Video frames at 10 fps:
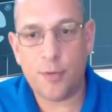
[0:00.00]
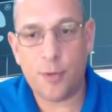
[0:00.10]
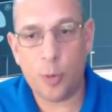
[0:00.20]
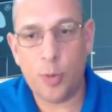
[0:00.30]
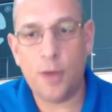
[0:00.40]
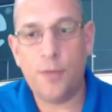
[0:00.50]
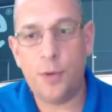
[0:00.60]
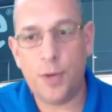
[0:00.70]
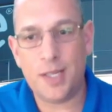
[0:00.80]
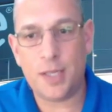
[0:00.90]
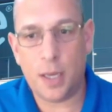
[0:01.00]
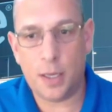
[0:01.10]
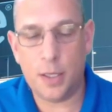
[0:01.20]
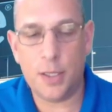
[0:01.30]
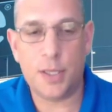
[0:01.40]
preferably a few days
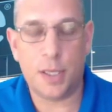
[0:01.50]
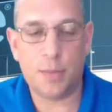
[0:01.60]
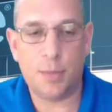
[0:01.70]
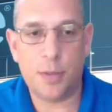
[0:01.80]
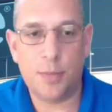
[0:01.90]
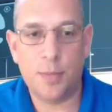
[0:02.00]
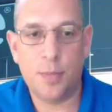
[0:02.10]
ahead of the assessment.